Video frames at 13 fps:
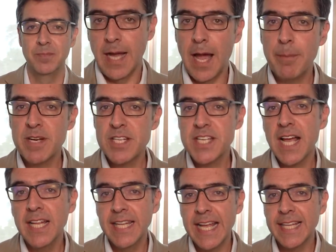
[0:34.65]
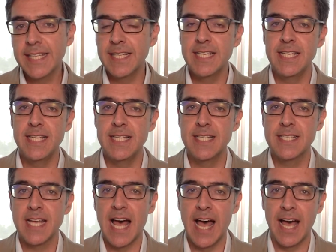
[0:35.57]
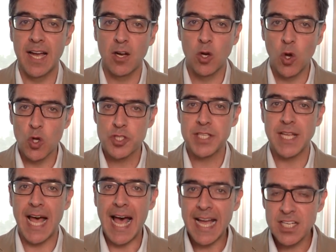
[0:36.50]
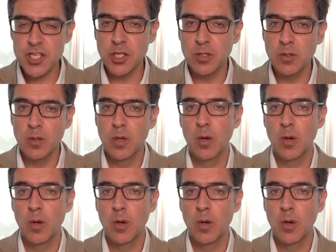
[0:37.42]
HyperChildNET is a COST action,